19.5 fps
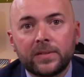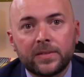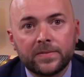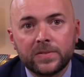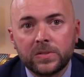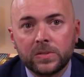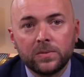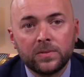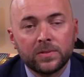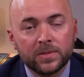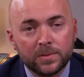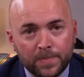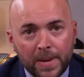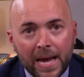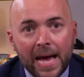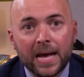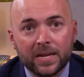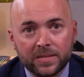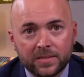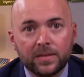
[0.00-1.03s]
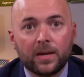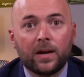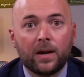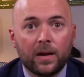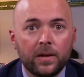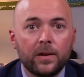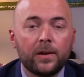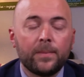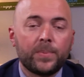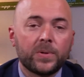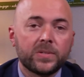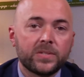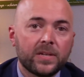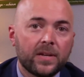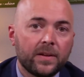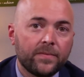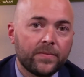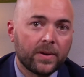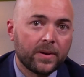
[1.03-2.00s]
of students passed
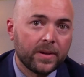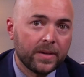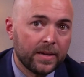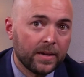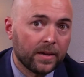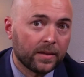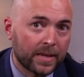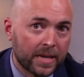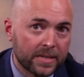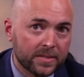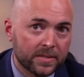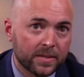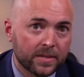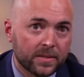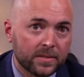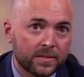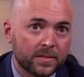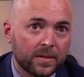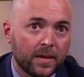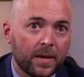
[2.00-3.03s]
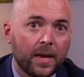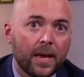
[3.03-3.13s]
100% of their ELSs,